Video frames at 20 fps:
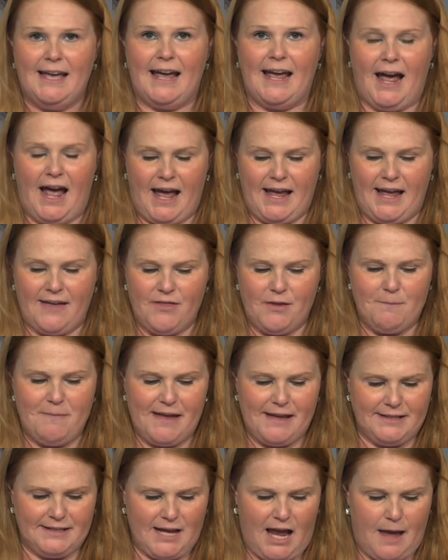Uh, in the
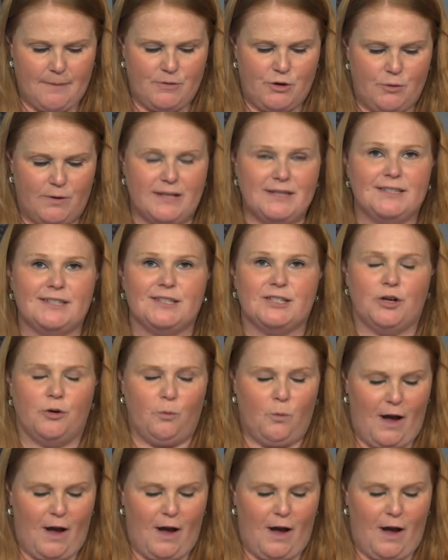meantime, you can still